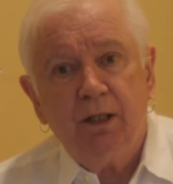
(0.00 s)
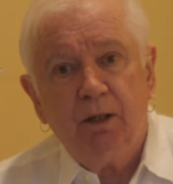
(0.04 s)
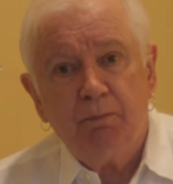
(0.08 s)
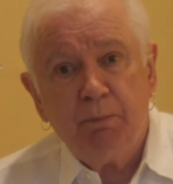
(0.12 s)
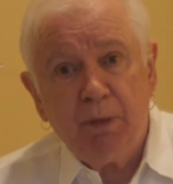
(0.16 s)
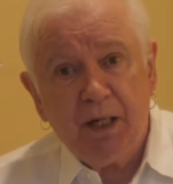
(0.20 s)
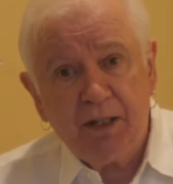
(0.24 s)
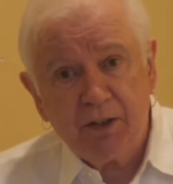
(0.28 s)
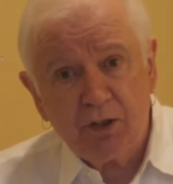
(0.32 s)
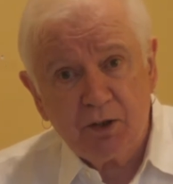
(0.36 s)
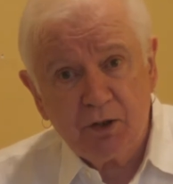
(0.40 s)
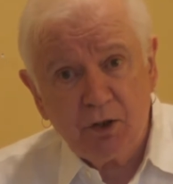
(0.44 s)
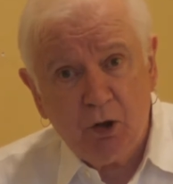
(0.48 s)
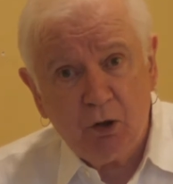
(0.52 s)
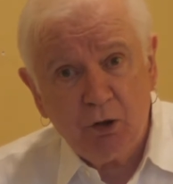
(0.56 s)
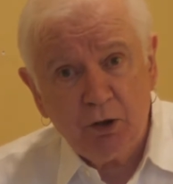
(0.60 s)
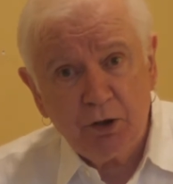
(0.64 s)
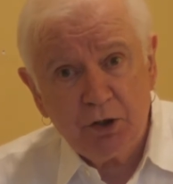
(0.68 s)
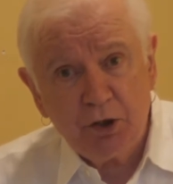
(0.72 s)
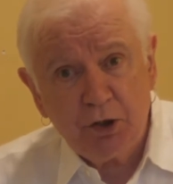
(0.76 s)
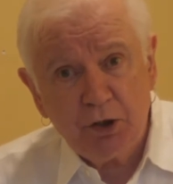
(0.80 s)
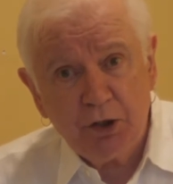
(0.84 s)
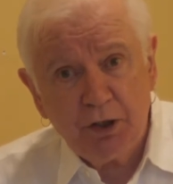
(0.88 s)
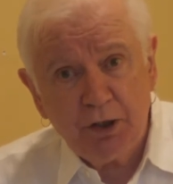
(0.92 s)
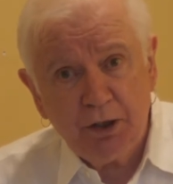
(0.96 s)

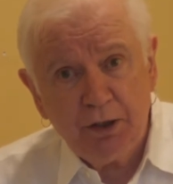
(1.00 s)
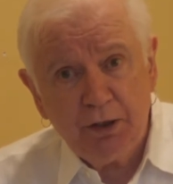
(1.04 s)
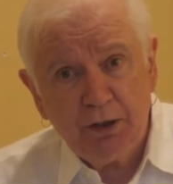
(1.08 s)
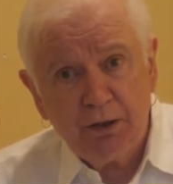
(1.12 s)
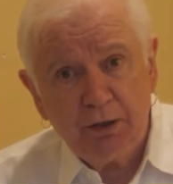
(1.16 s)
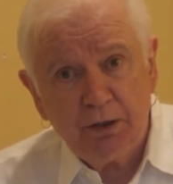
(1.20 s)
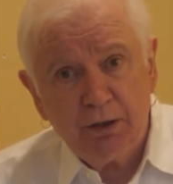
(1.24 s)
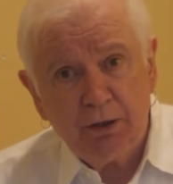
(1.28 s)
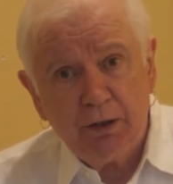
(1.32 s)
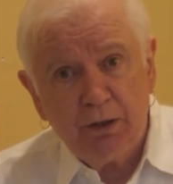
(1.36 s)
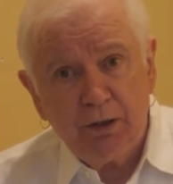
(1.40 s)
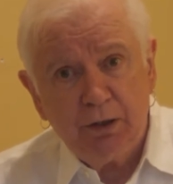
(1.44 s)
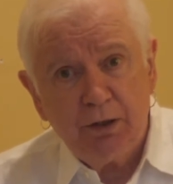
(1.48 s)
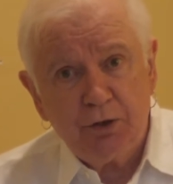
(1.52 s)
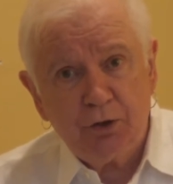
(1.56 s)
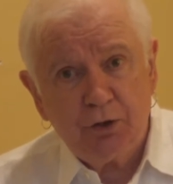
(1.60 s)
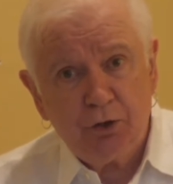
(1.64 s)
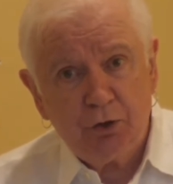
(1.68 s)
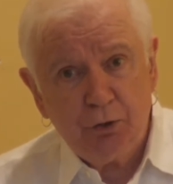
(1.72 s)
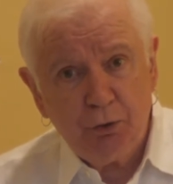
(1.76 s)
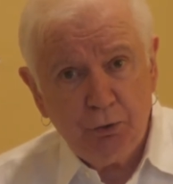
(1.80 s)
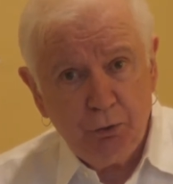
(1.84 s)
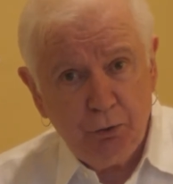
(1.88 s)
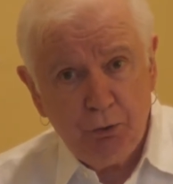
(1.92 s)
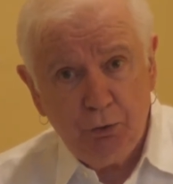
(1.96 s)
methodology
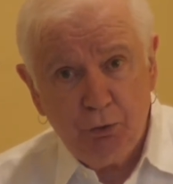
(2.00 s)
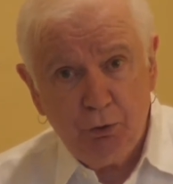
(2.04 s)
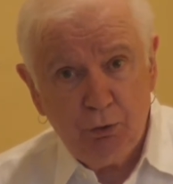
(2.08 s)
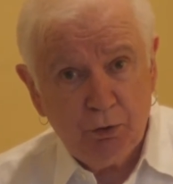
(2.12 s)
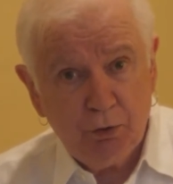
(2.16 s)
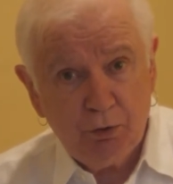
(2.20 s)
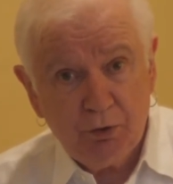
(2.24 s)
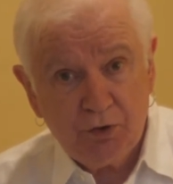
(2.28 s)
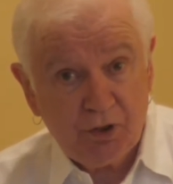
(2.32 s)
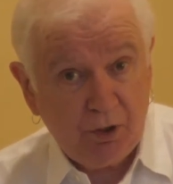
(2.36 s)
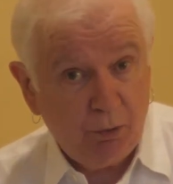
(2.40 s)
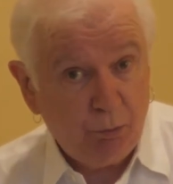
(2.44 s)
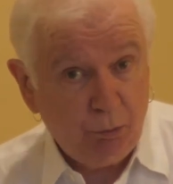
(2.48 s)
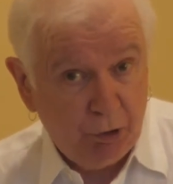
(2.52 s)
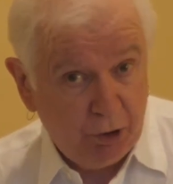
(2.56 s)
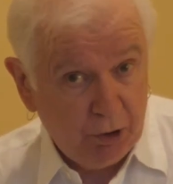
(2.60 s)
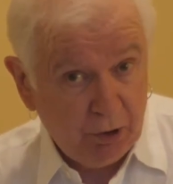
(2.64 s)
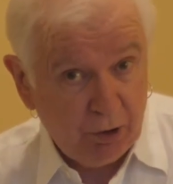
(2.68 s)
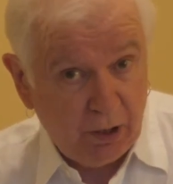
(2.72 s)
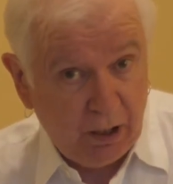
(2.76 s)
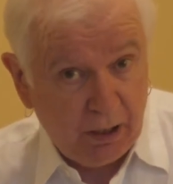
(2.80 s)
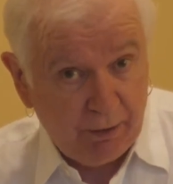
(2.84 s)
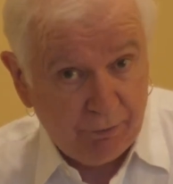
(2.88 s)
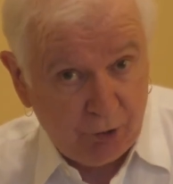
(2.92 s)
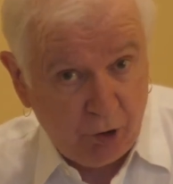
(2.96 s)
to some real
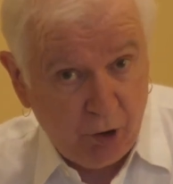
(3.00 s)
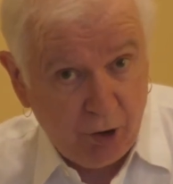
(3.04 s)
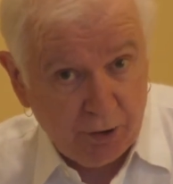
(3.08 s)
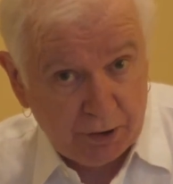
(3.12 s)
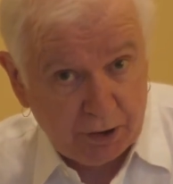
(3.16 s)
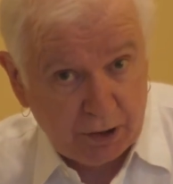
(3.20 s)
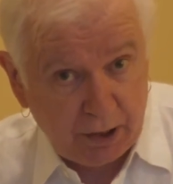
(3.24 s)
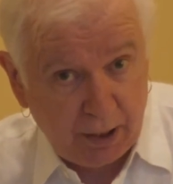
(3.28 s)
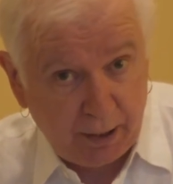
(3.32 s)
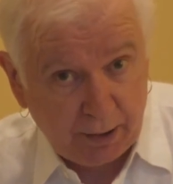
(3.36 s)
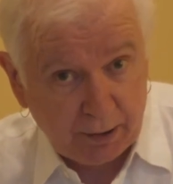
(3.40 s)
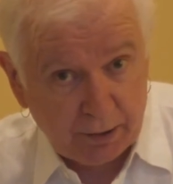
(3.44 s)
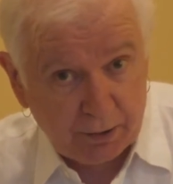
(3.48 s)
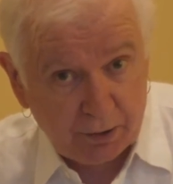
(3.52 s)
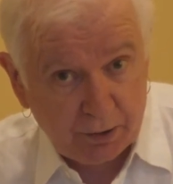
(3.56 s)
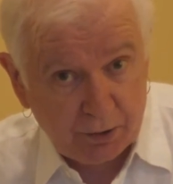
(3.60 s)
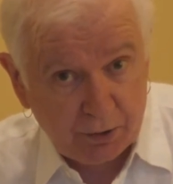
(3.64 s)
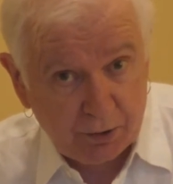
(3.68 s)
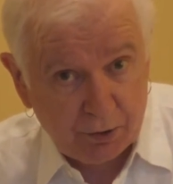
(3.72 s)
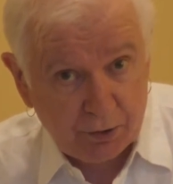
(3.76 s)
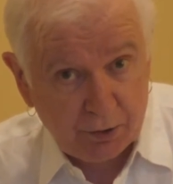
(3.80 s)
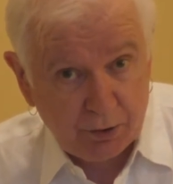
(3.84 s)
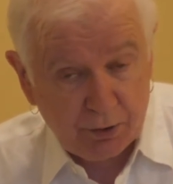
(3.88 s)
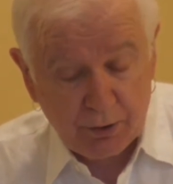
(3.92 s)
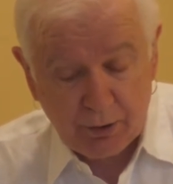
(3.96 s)
life
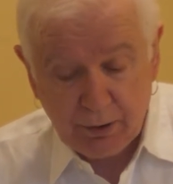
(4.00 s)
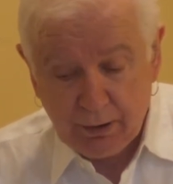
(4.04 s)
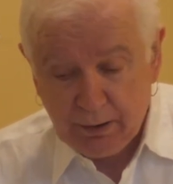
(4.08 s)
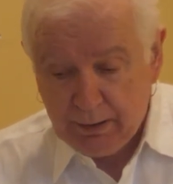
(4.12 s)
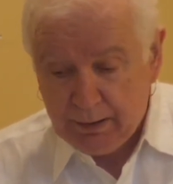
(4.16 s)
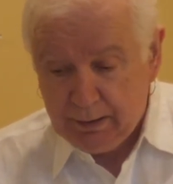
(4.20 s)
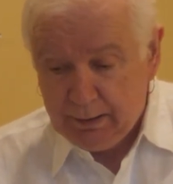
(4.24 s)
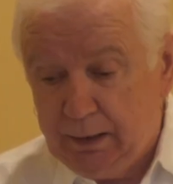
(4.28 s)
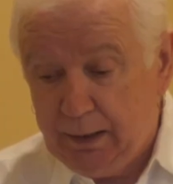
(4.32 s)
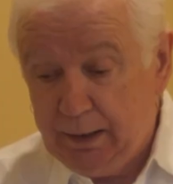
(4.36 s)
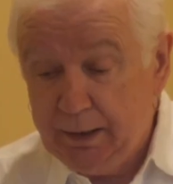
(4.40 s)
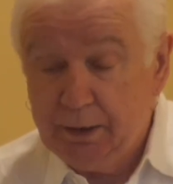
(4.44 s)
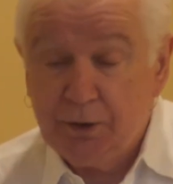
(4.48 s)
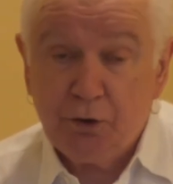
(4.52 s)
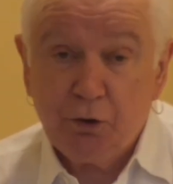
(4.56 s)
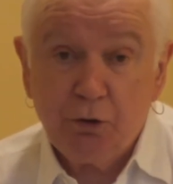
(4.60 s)
contexts. In